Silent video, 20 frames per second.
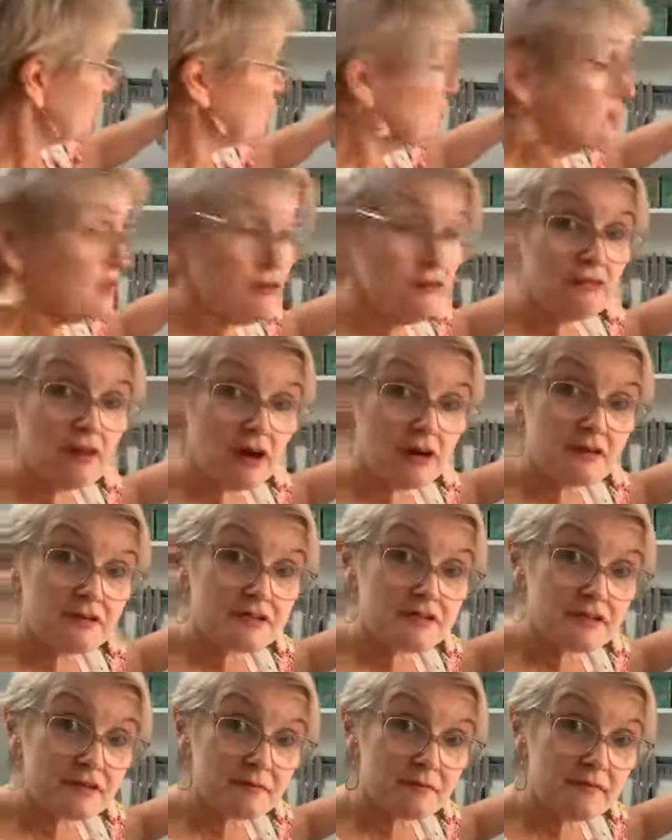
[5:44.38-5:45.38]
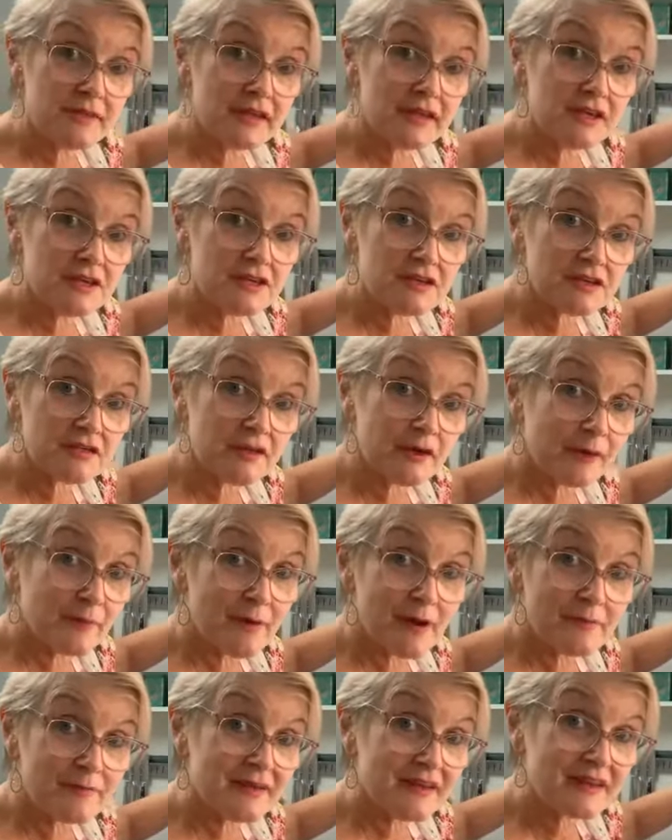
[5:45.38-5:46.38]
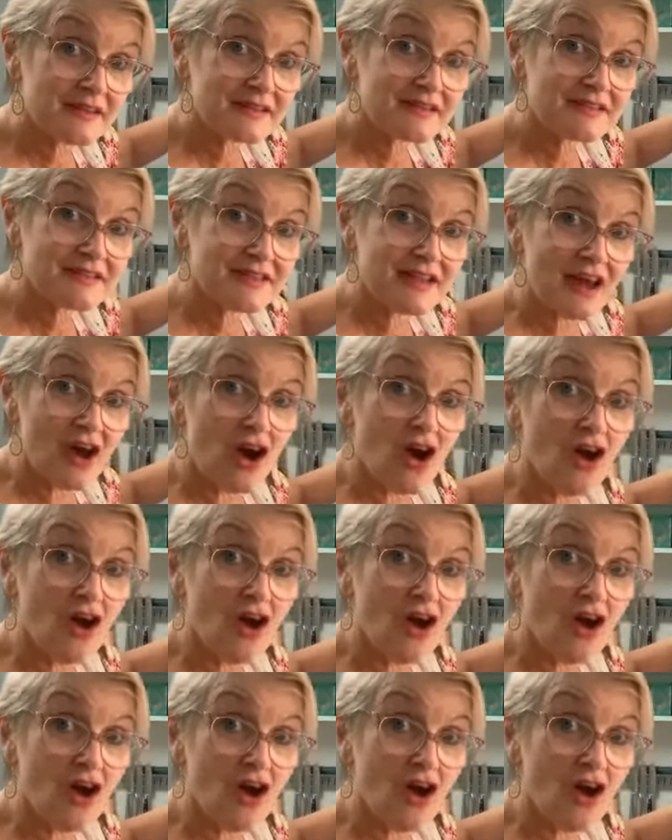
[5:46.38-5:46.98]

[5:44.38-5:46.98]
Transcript: You can roast them in your Thermomix